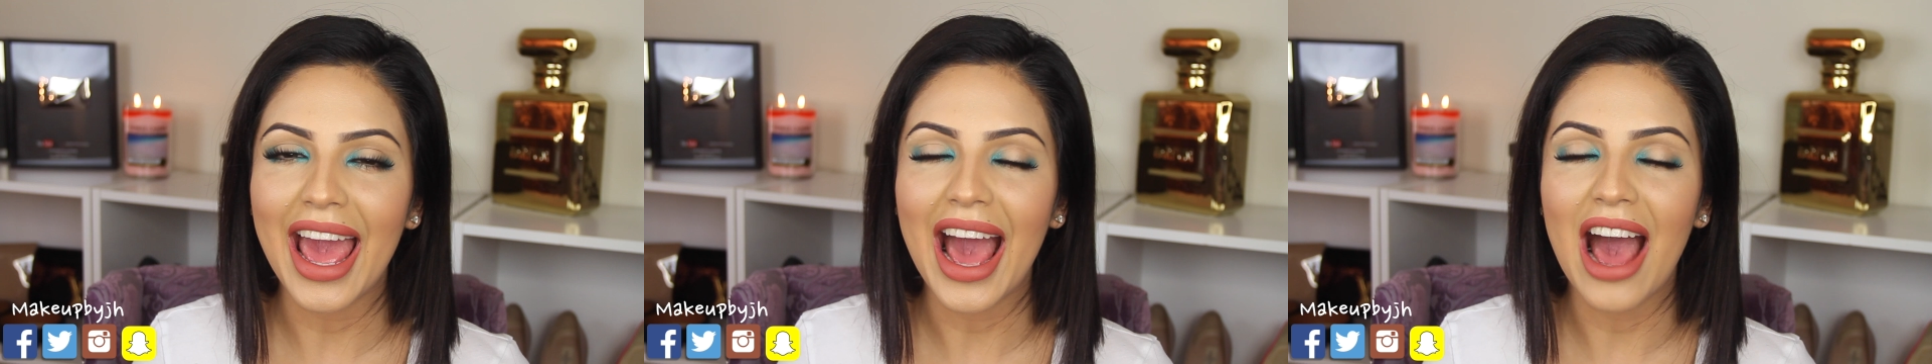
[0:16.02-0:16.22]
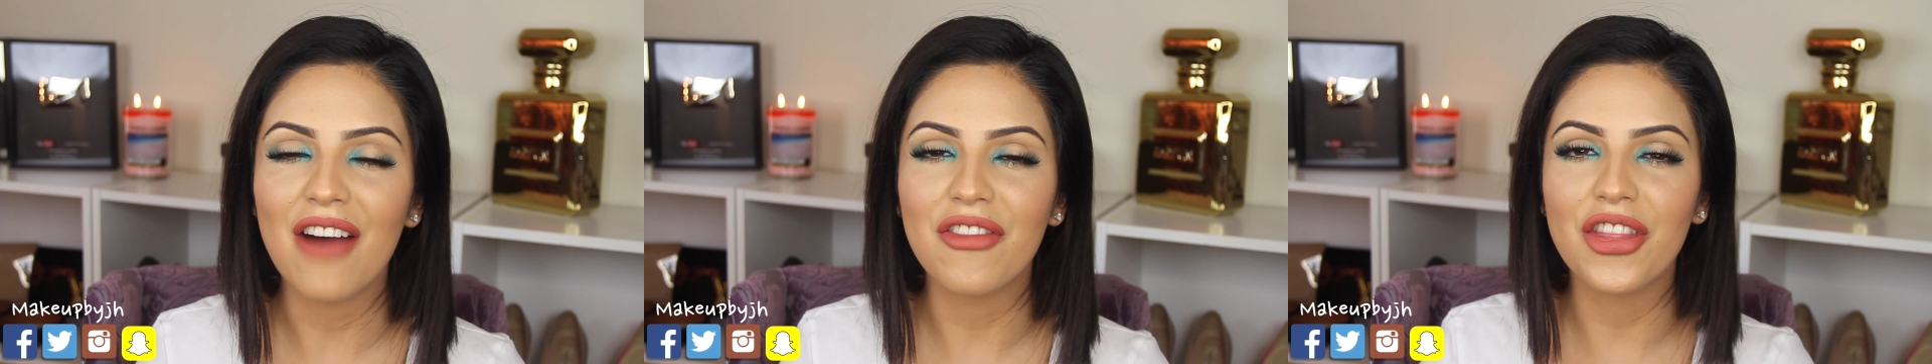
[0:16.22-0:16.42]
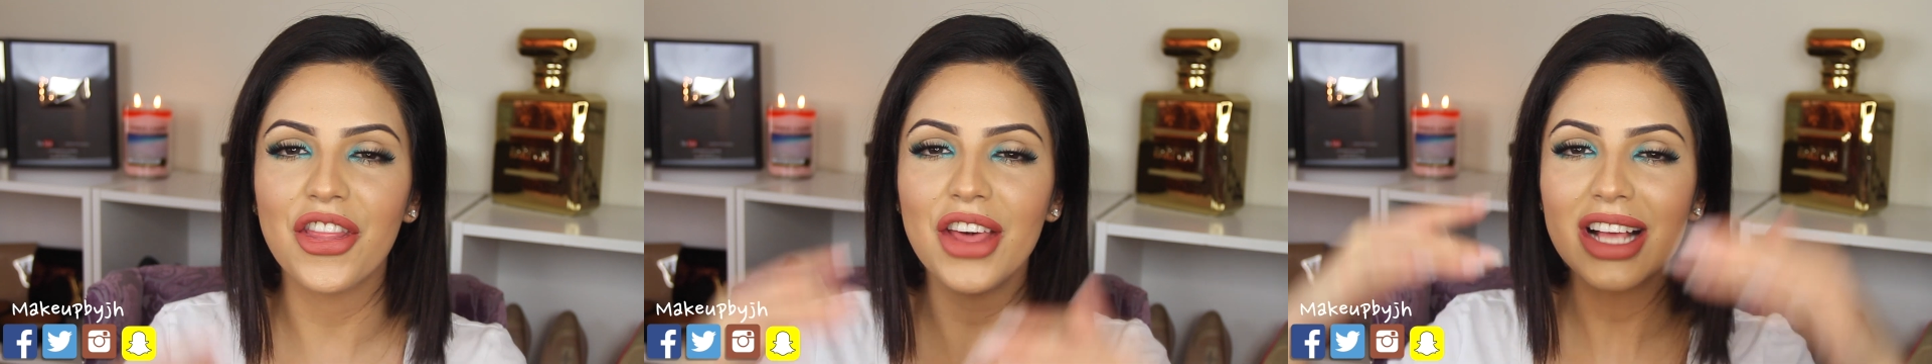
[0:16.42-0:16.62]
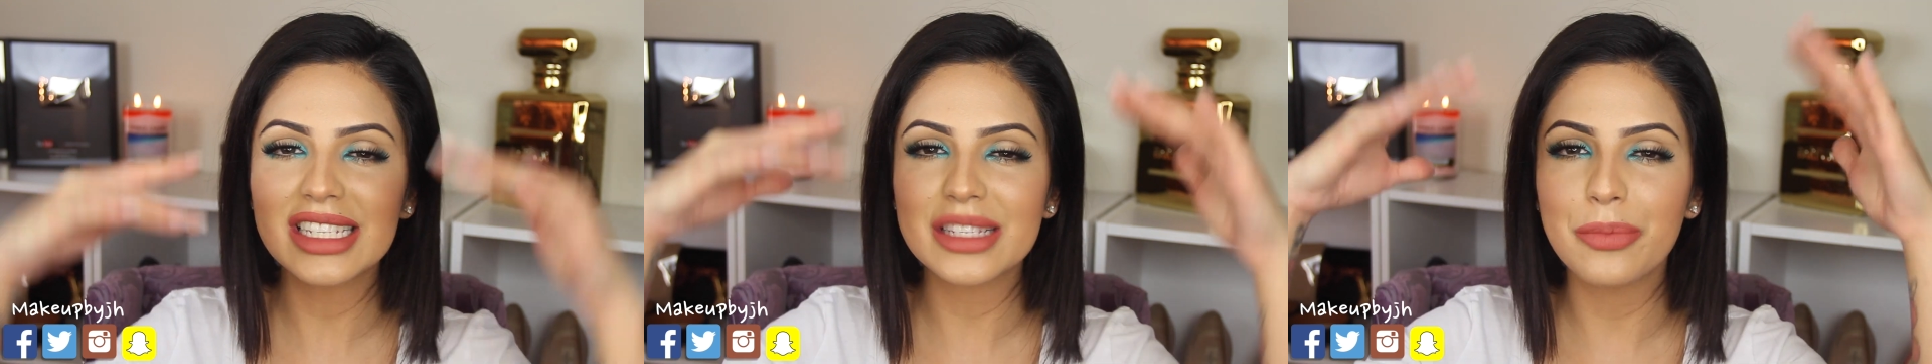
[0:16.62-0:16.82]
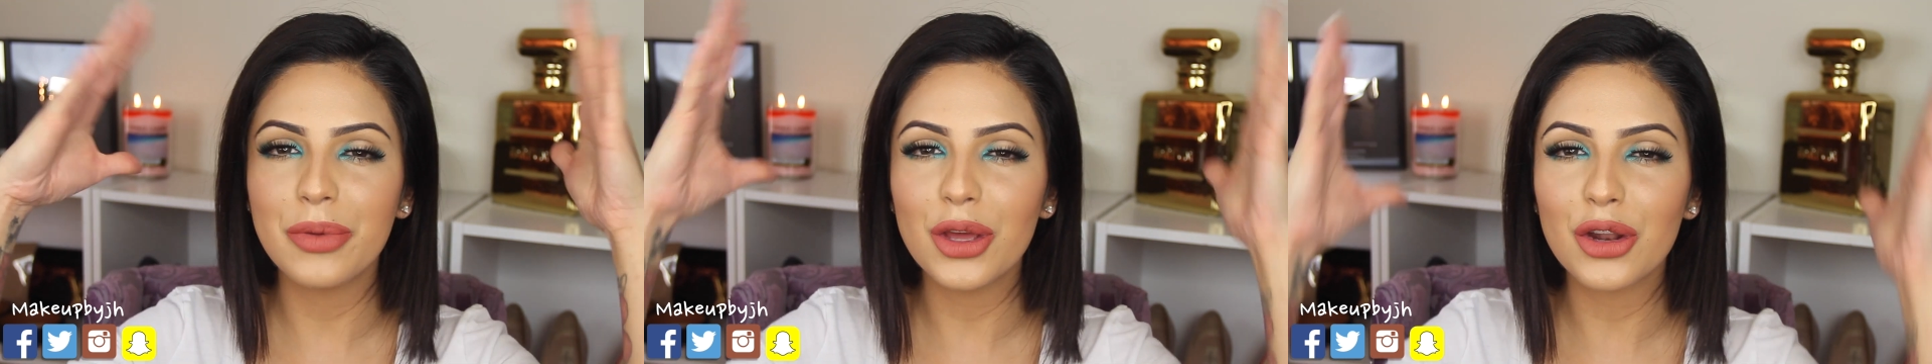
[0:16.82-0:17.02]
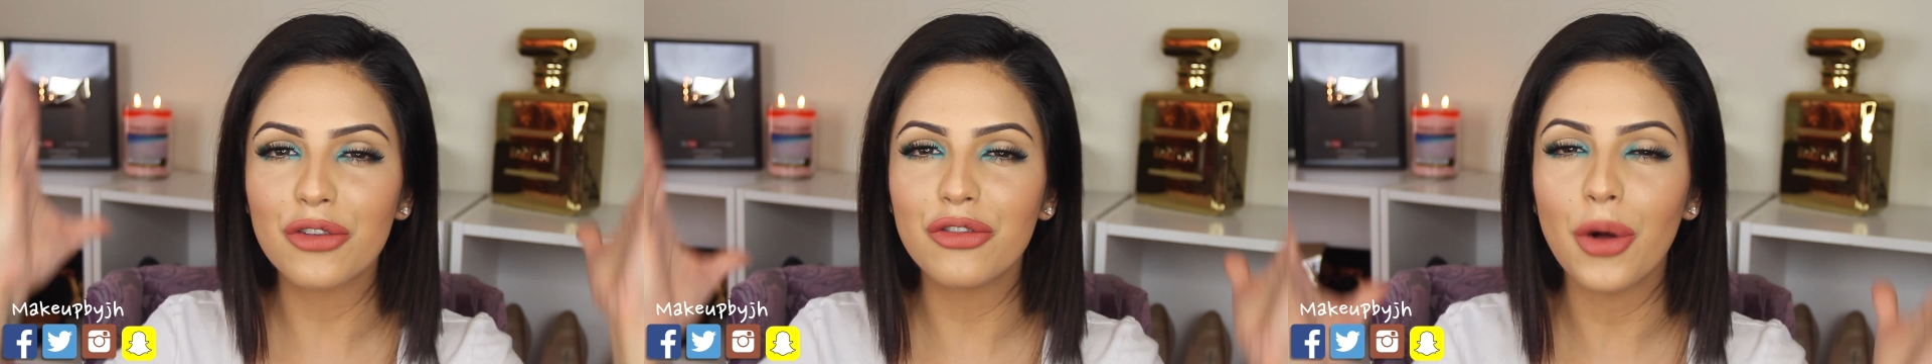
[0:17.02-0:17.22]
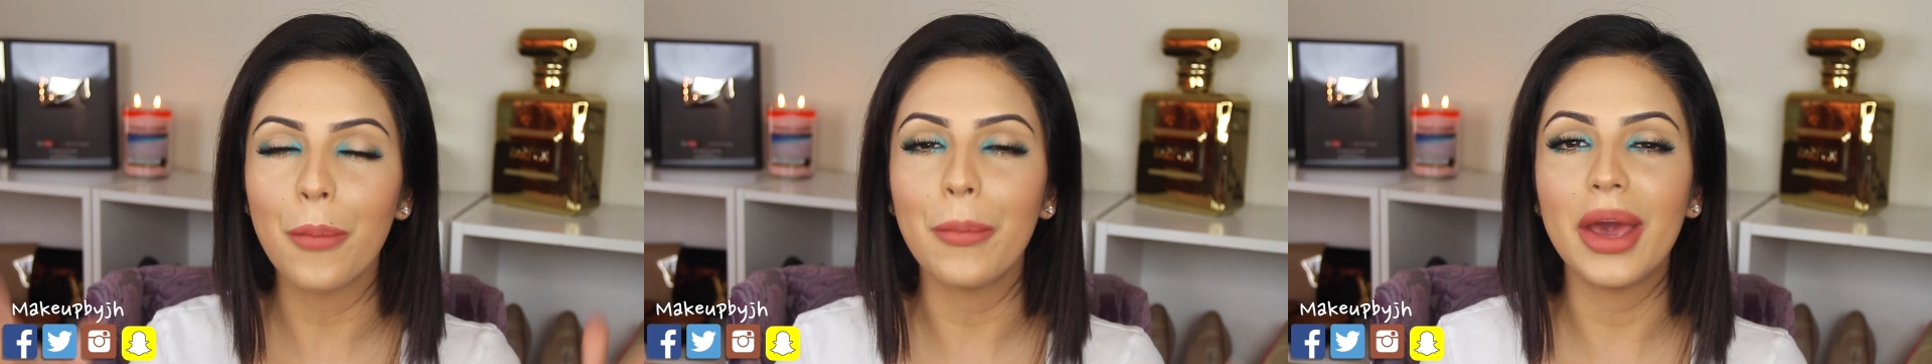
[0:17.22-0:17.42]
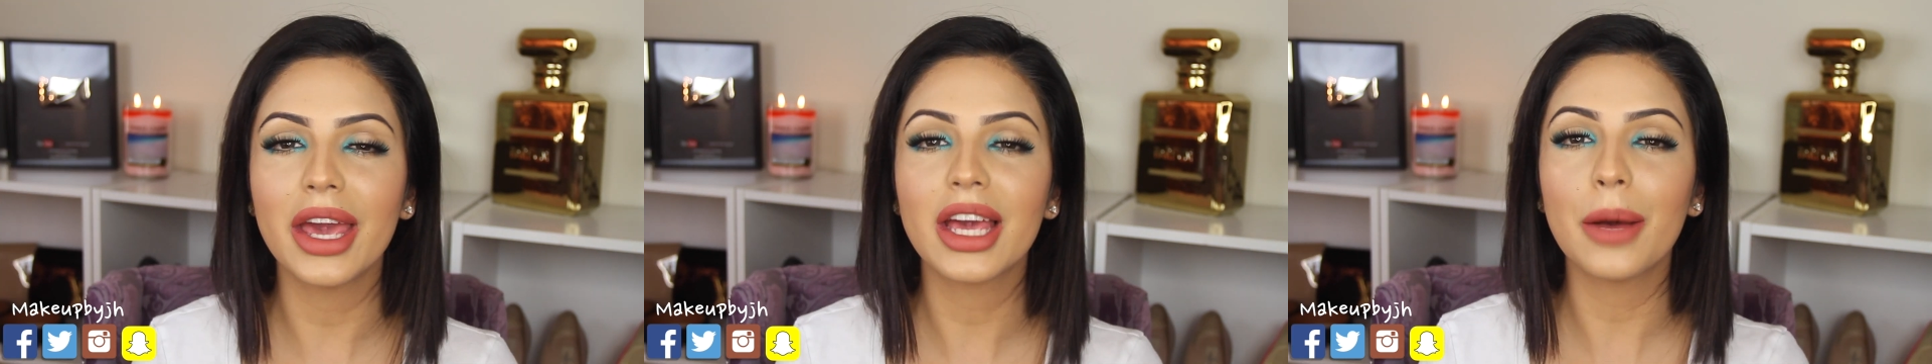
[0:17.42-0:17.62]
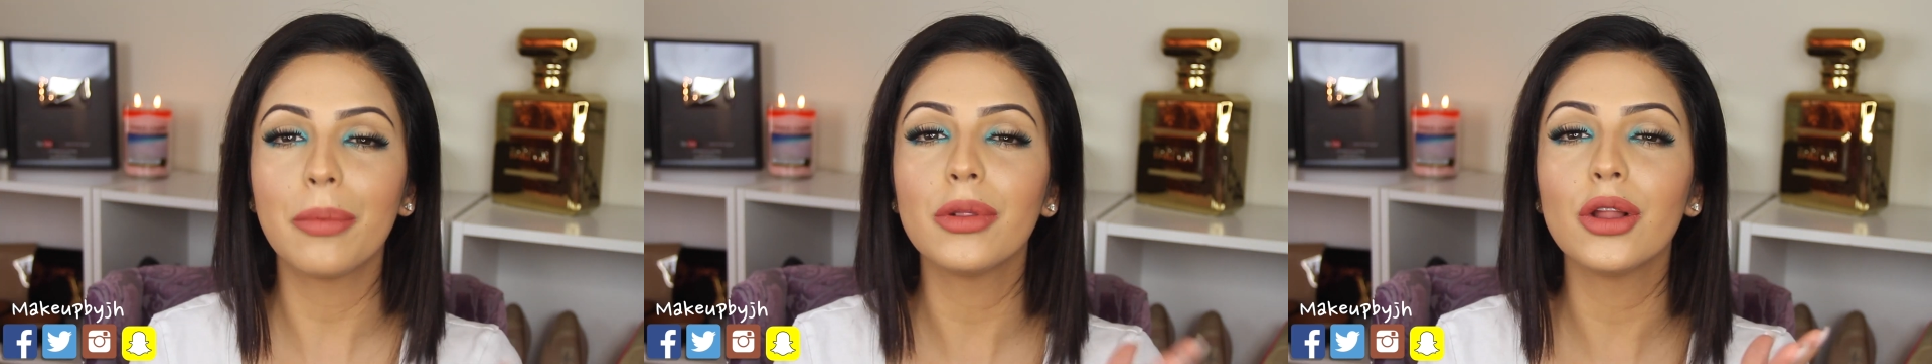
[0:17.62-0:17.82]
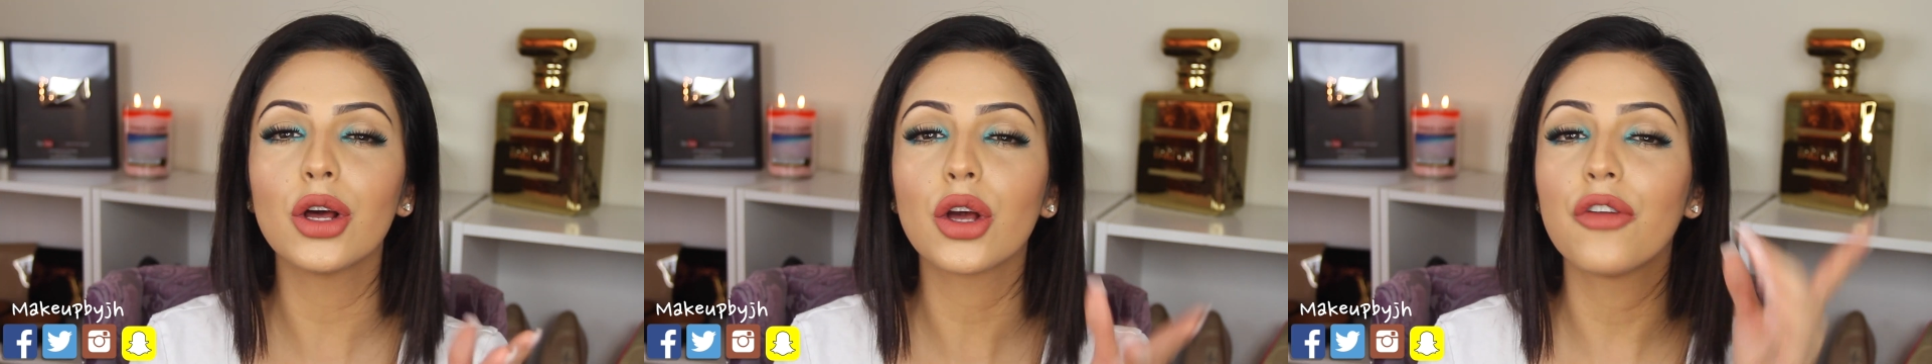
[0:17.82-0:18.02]
have this beautiful makeup
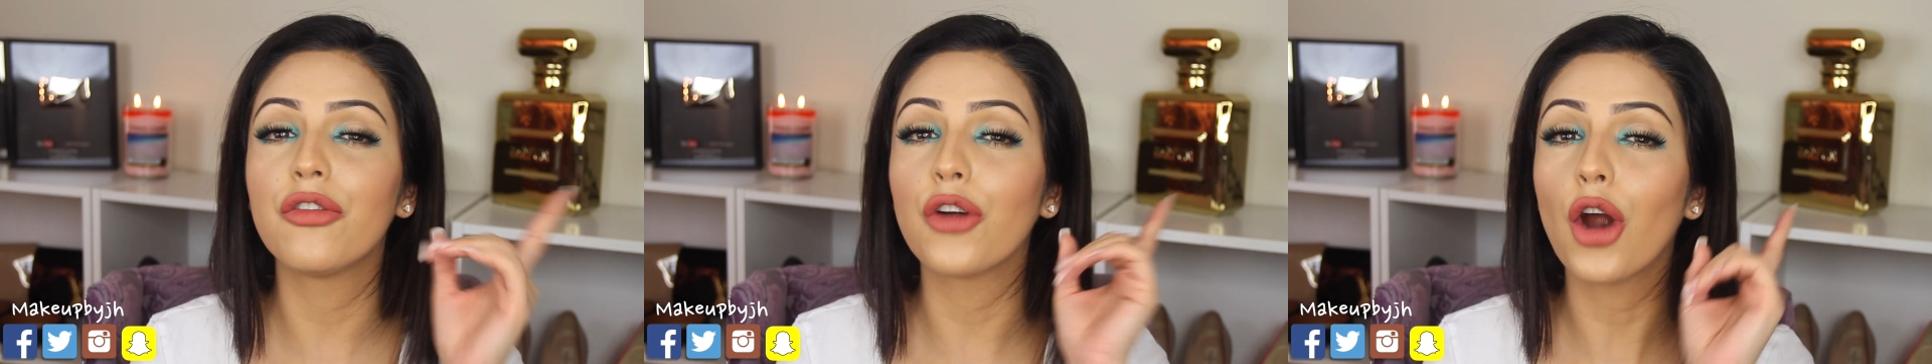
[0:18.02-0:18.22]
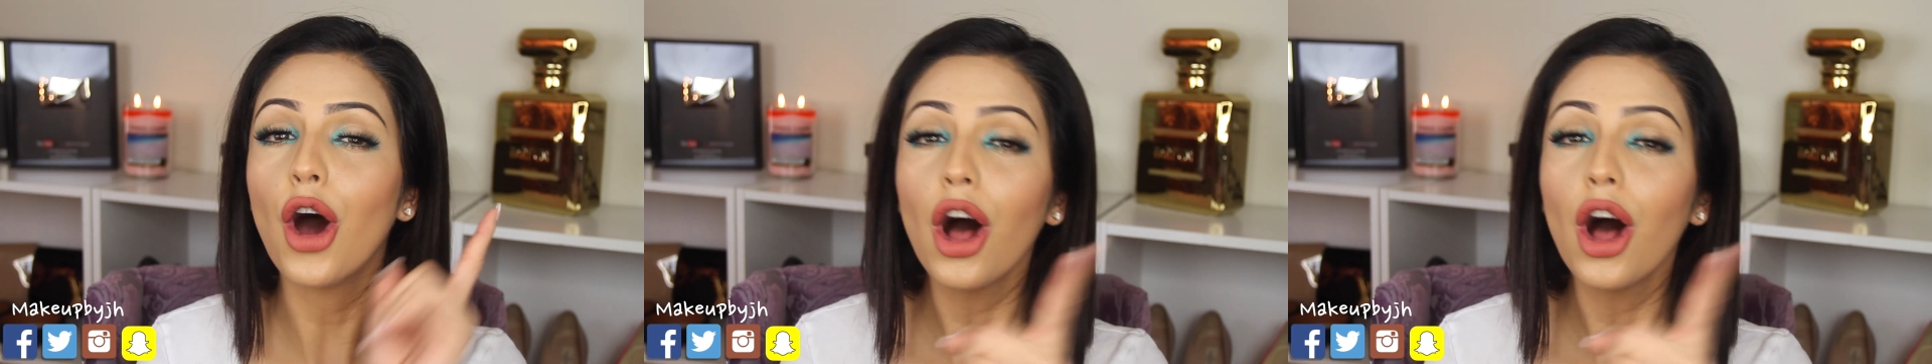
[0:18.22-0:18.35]
look for